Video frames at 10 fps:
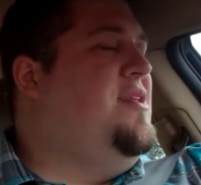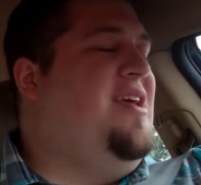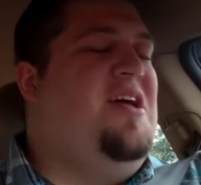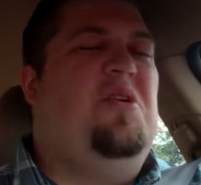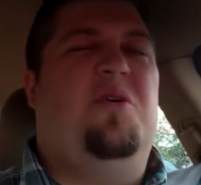
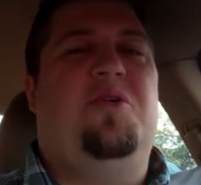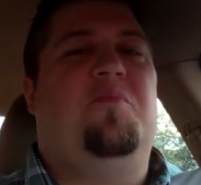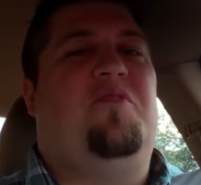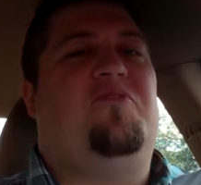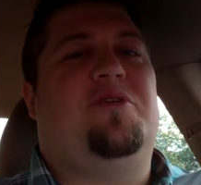It'll
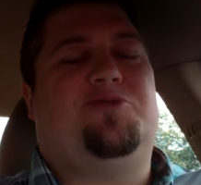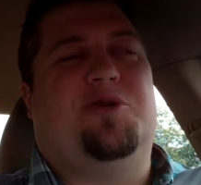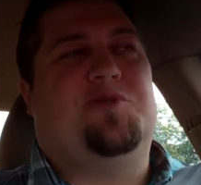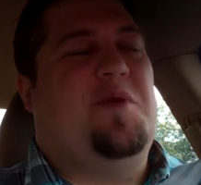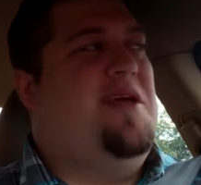be fun,
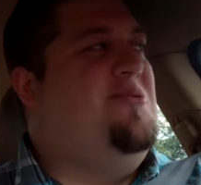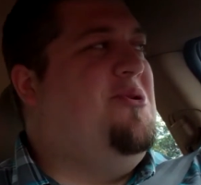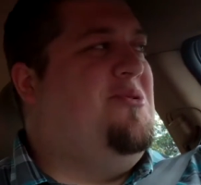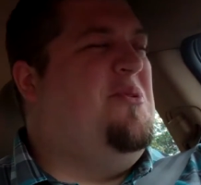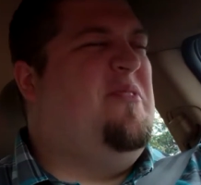trust me. We'll
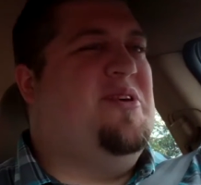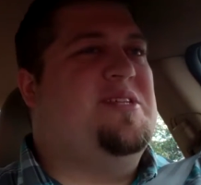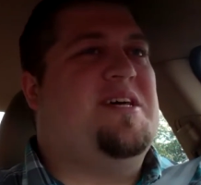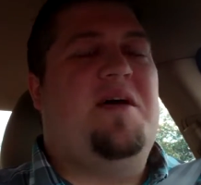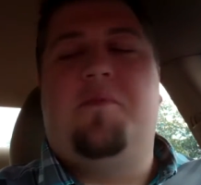have a
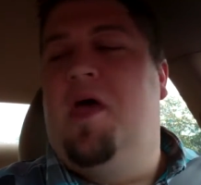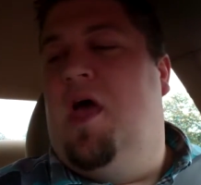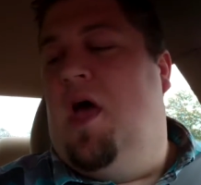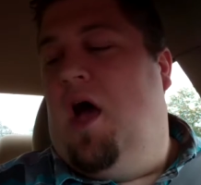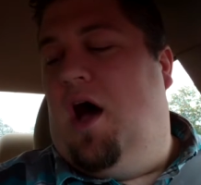good time.
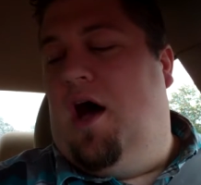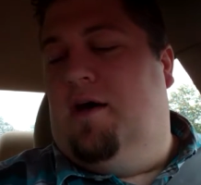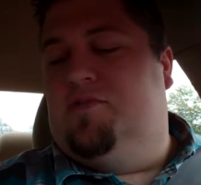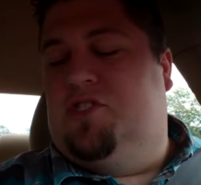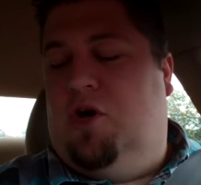
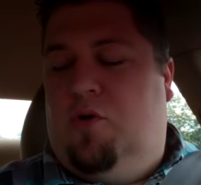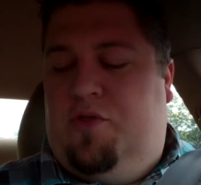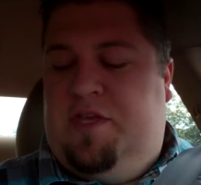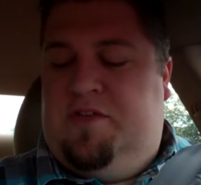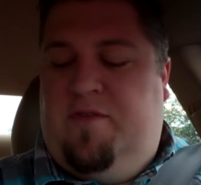So
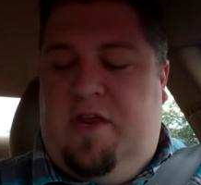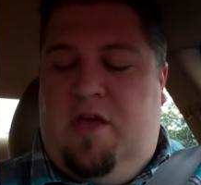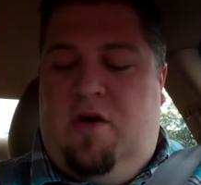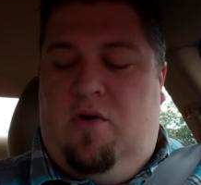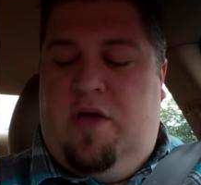this
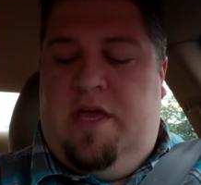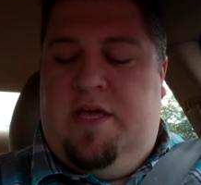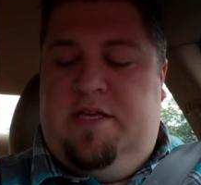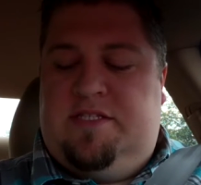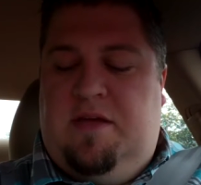video
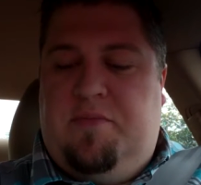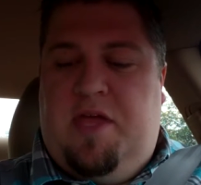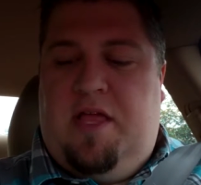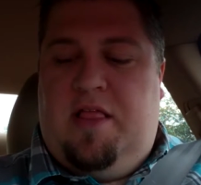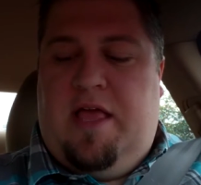is
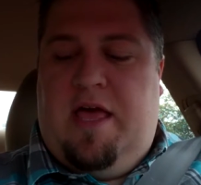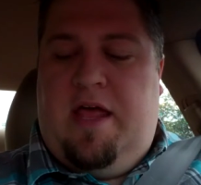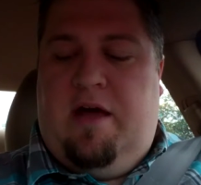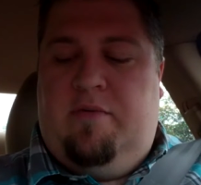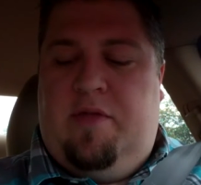something
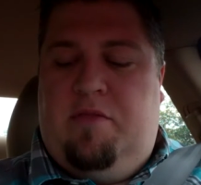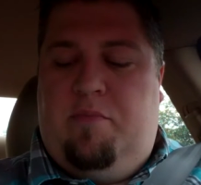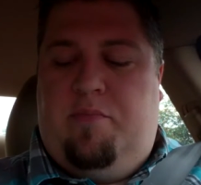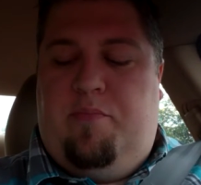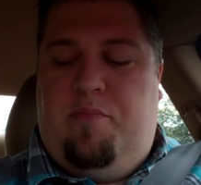that
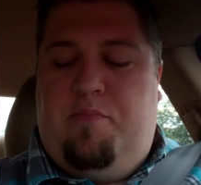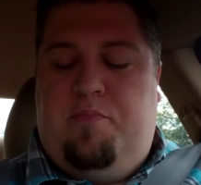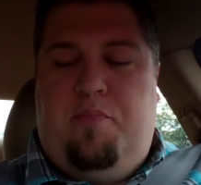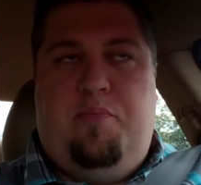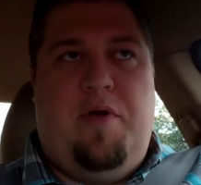
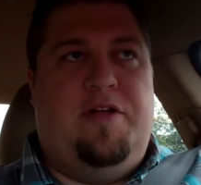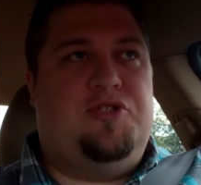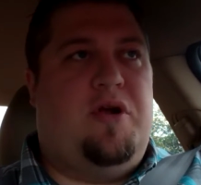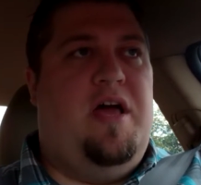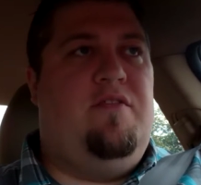I
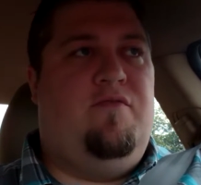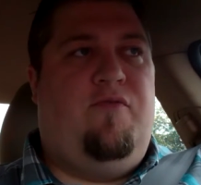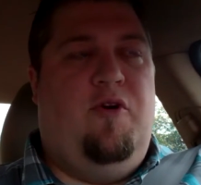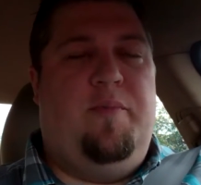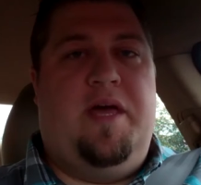tried
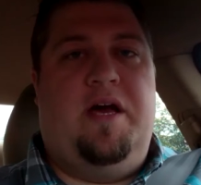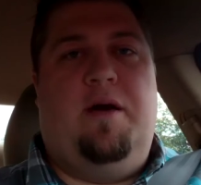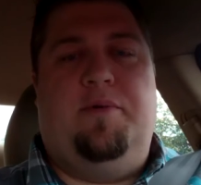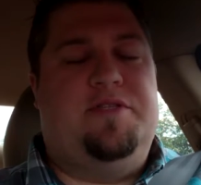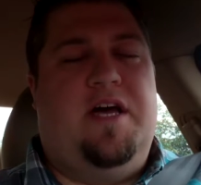filming a
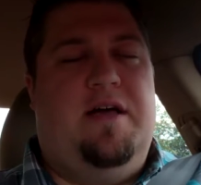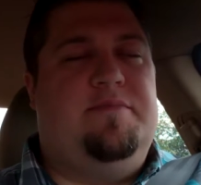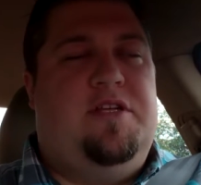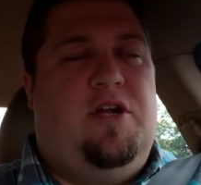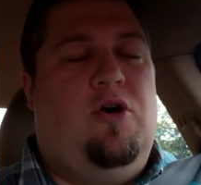couple
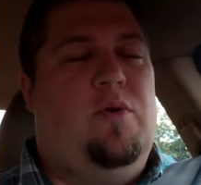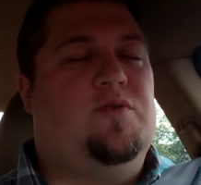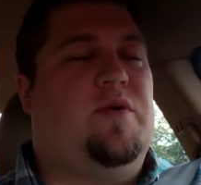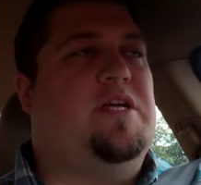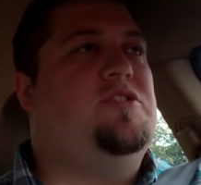times and it
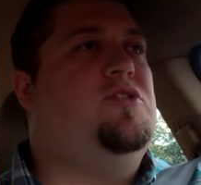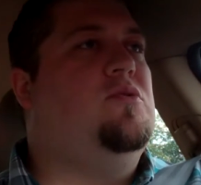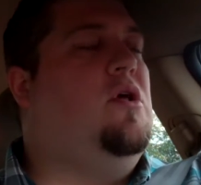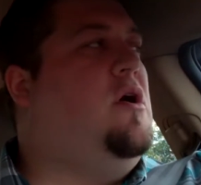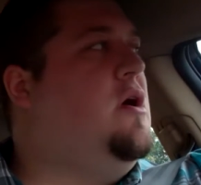always ran
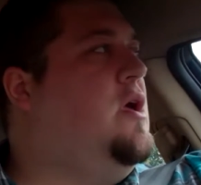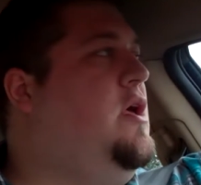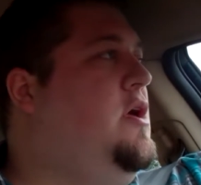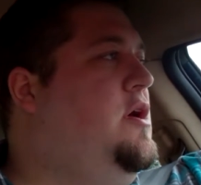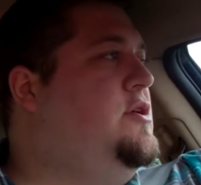too long.
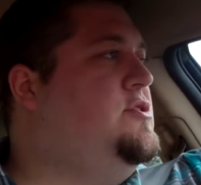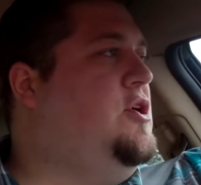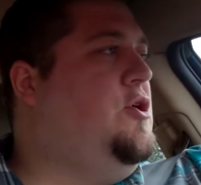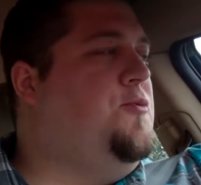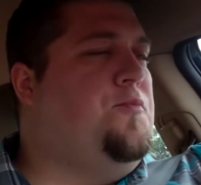
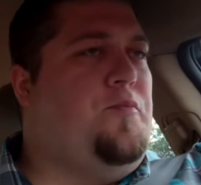So